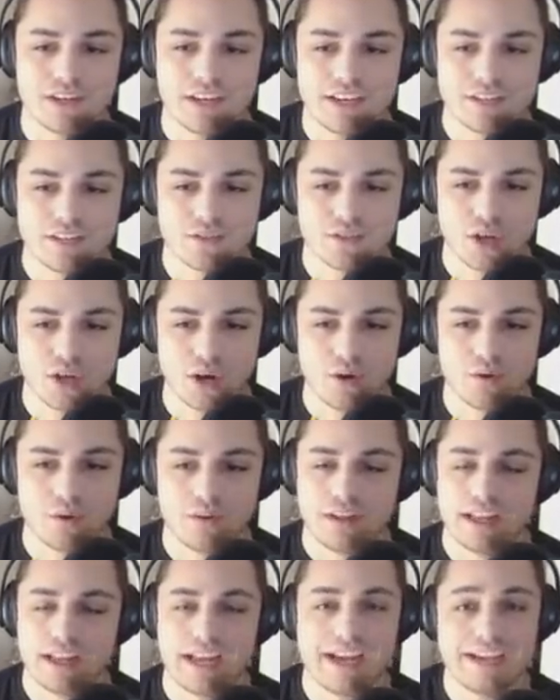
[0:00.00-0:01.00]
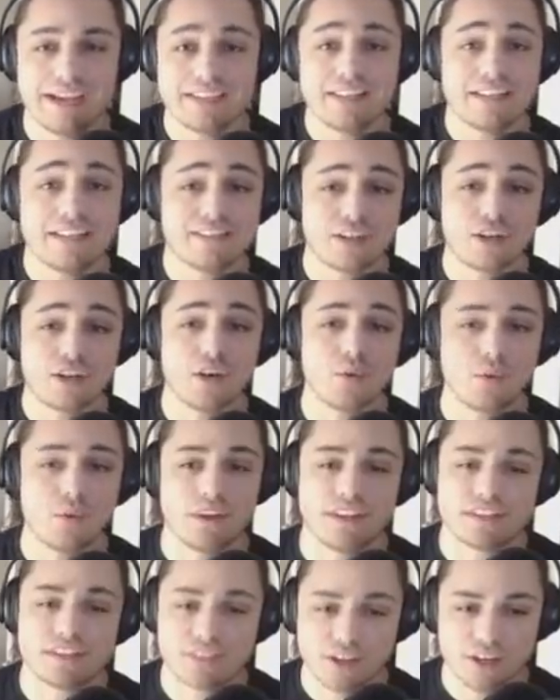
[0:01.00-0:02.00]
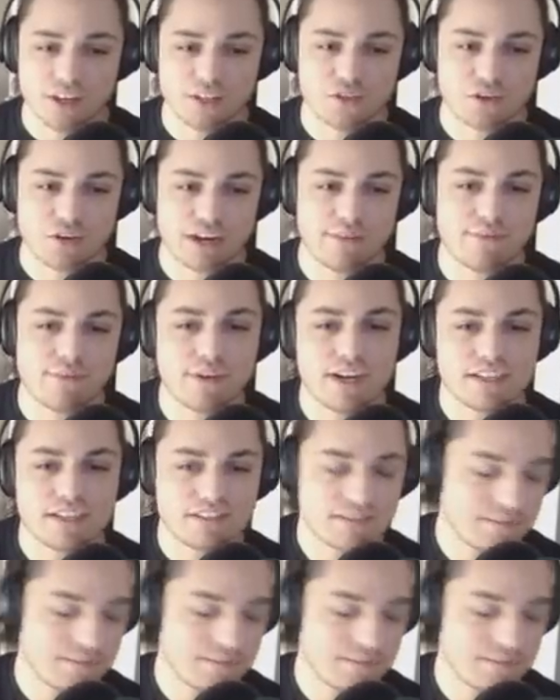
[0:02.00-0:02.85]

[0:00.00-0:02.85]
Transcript: so I, that's a good one. That's a good trade for us.